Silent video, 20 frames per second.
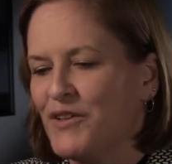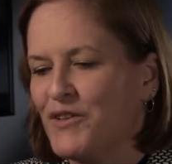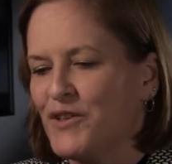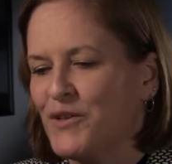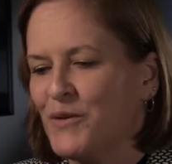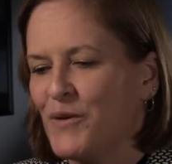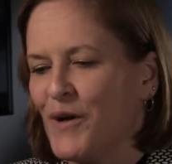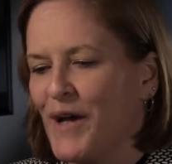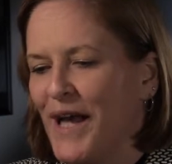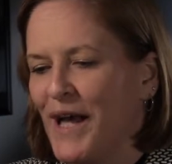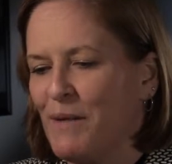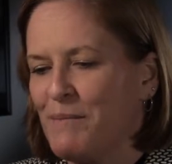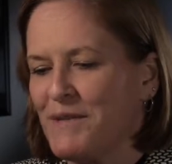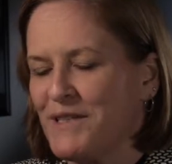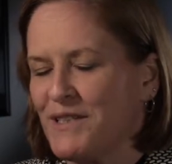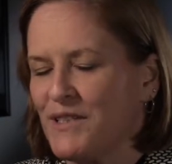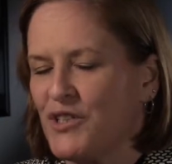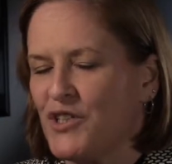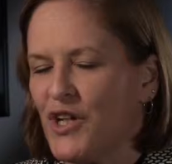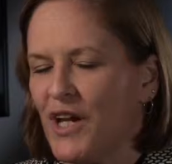to help
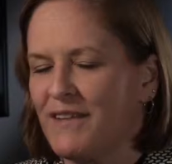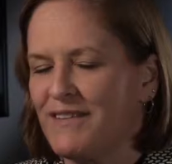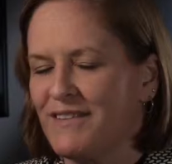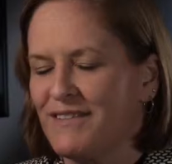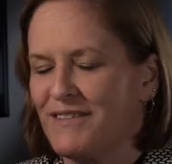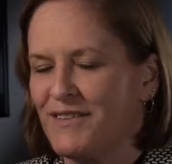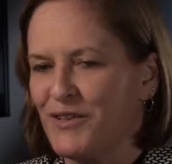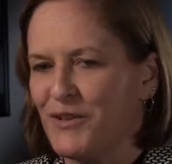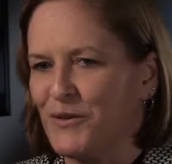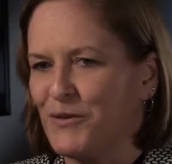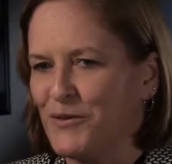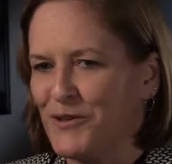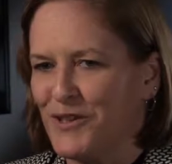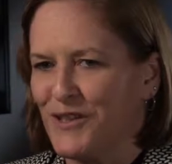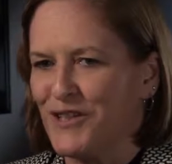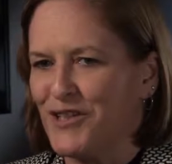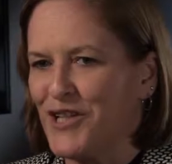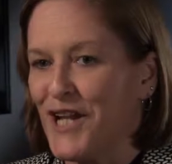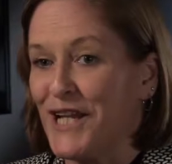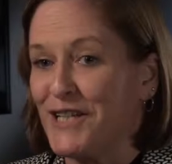us adjust to
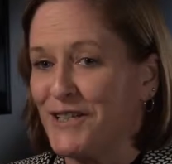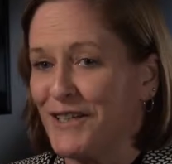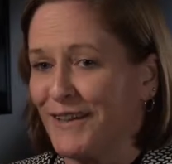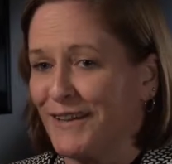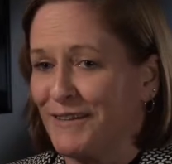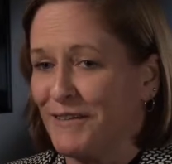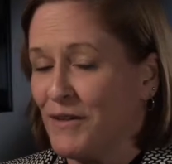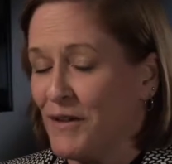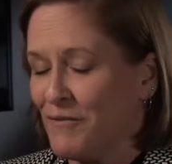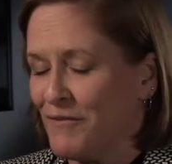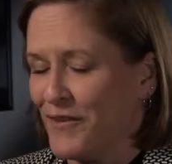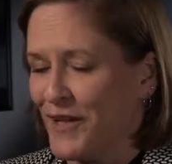the changing